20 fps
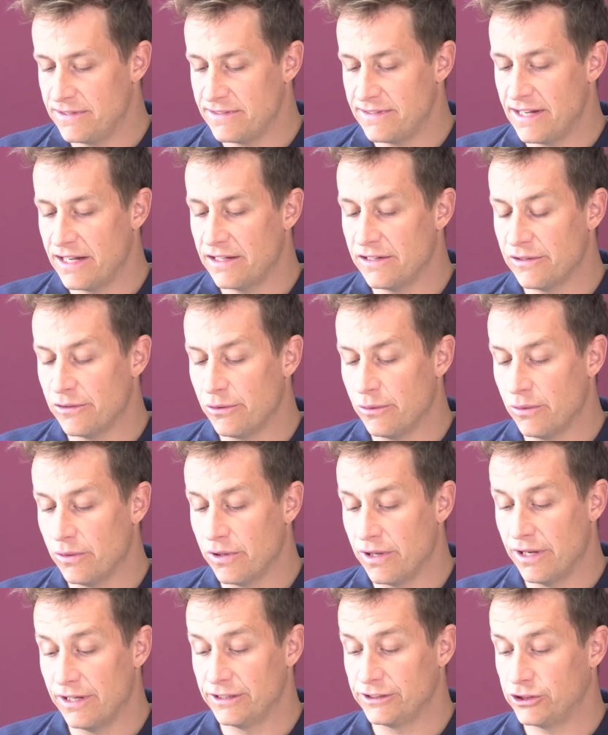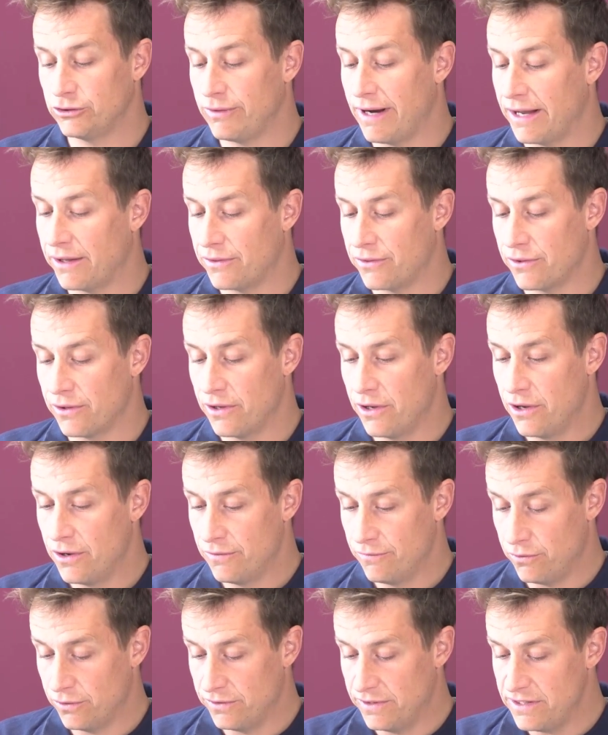signal strength
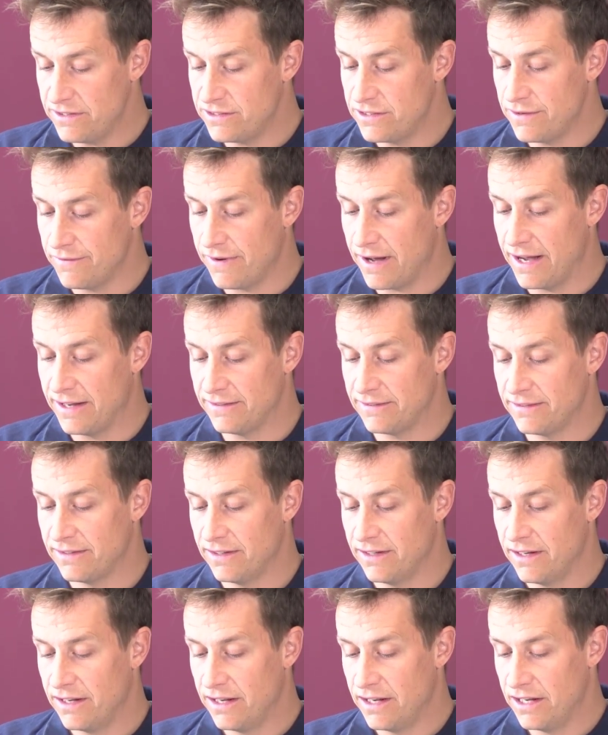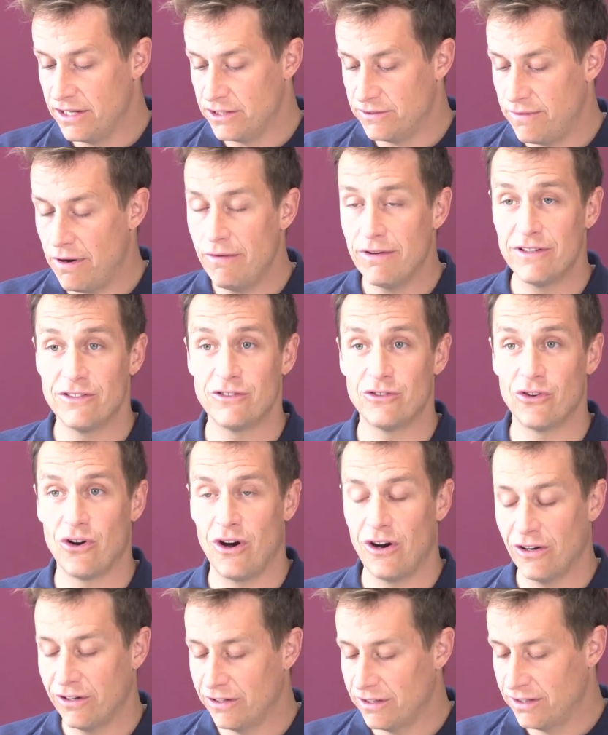for this device is very
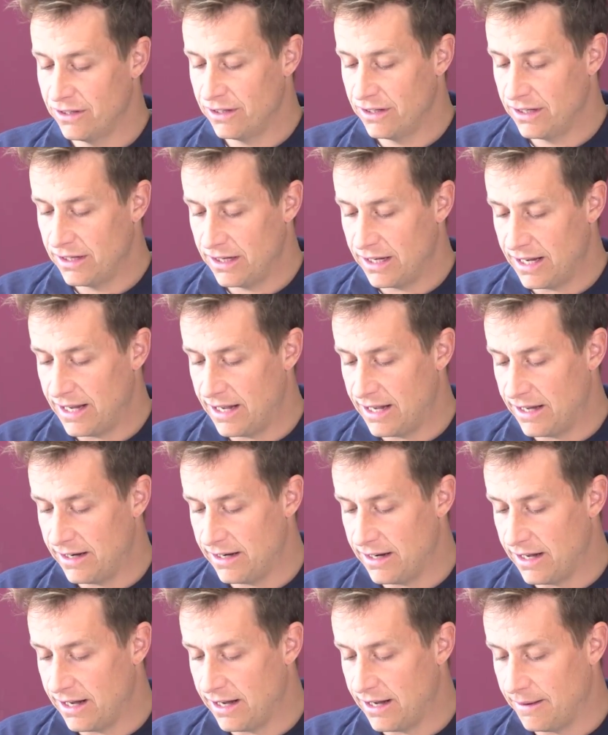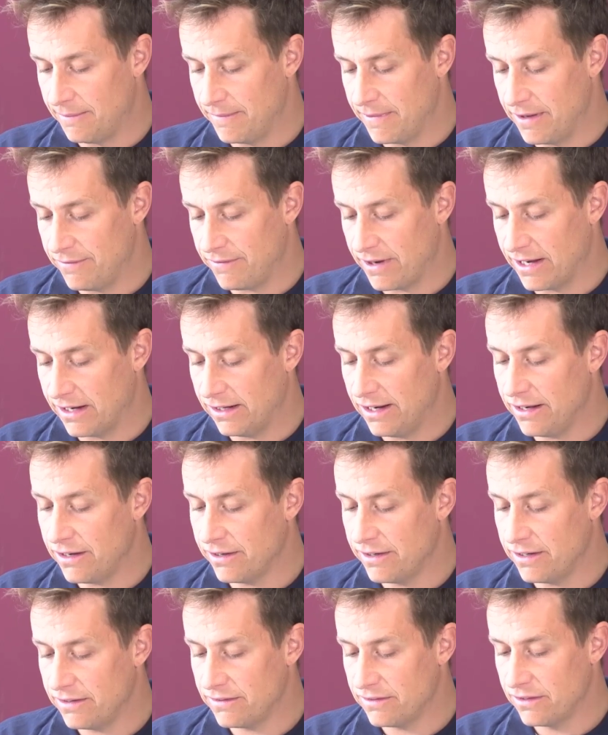strong. And if I click
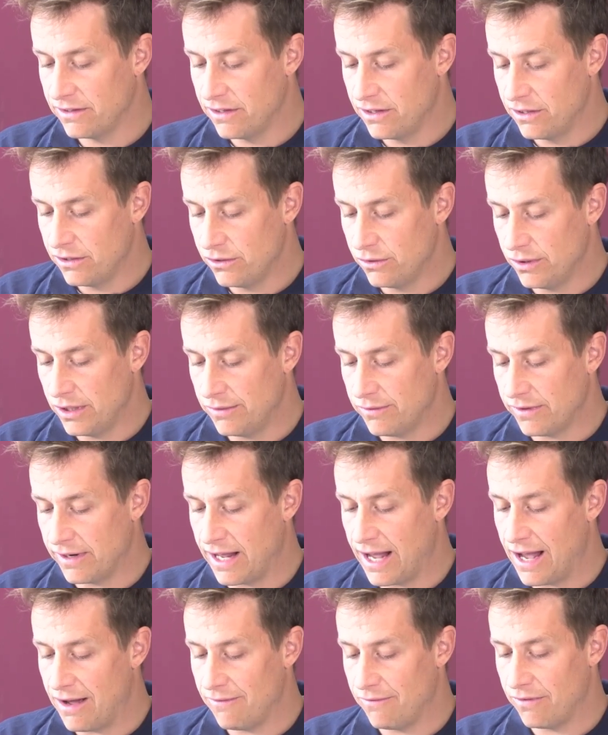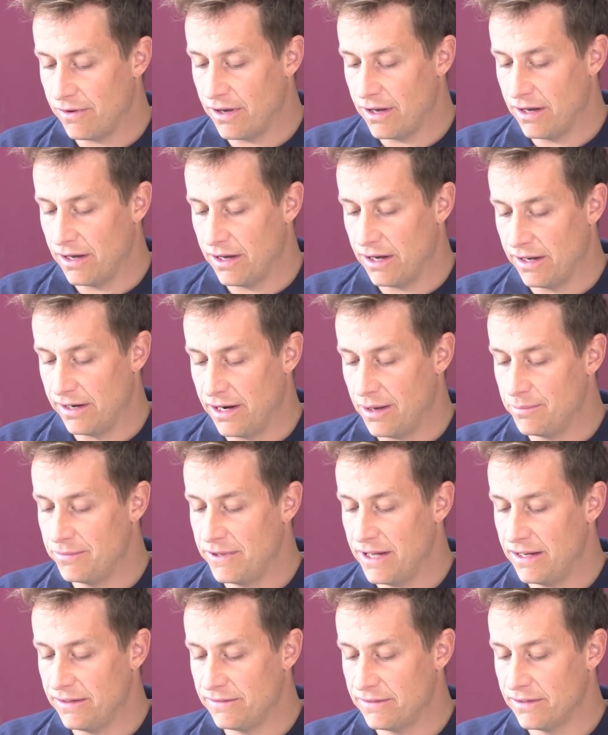on it, you even have an
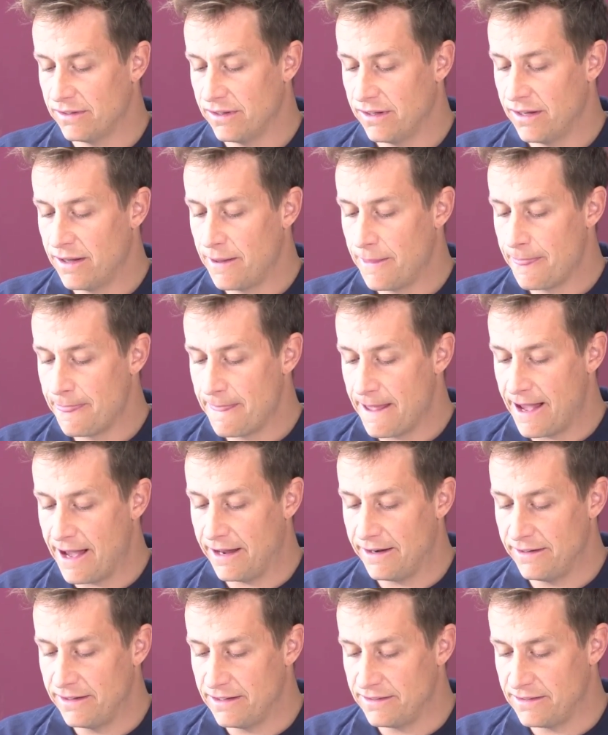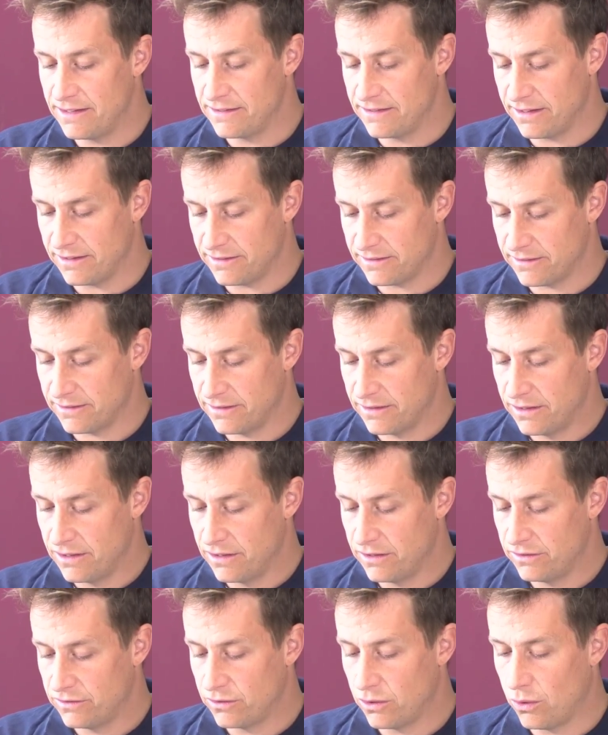update, and this is it.
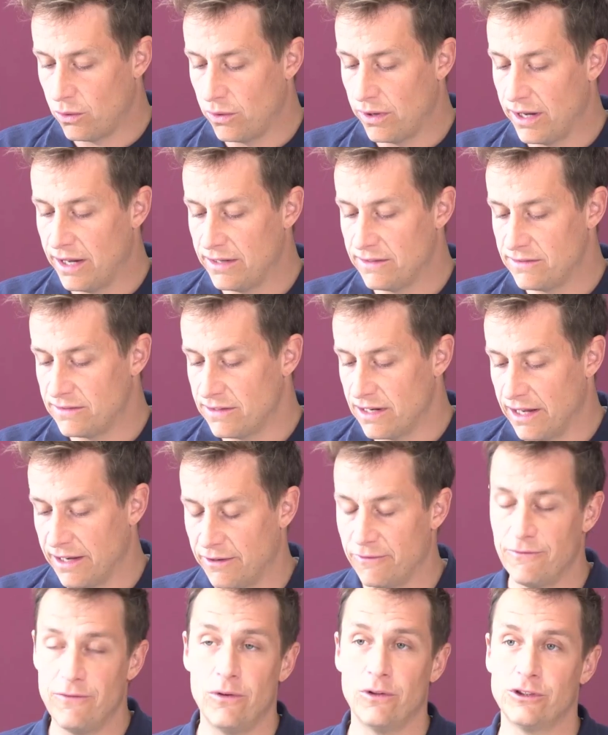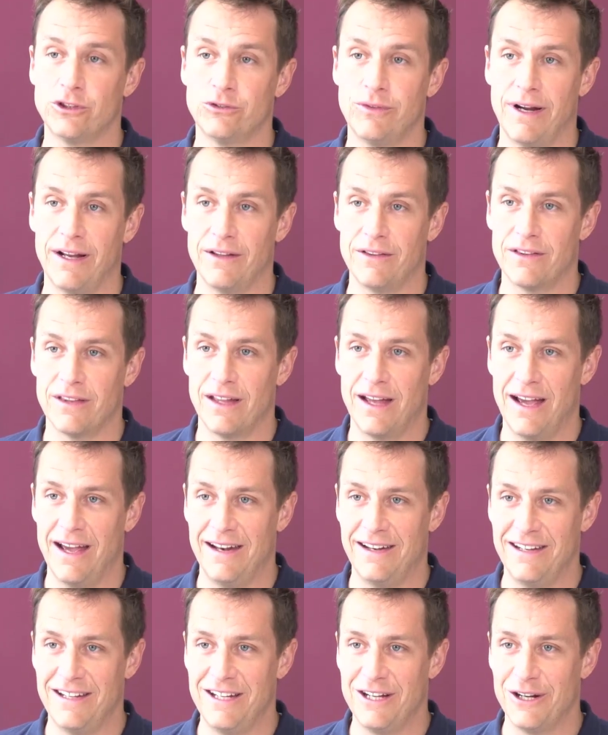So it's like full strength,
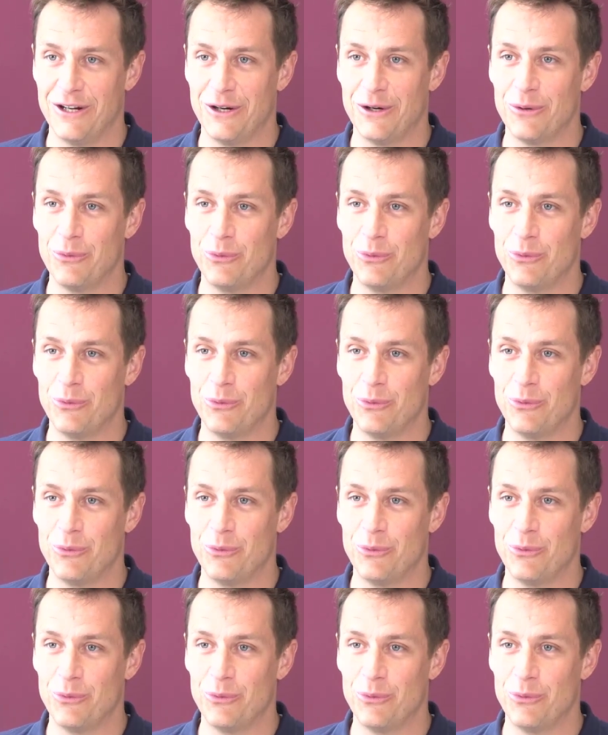and here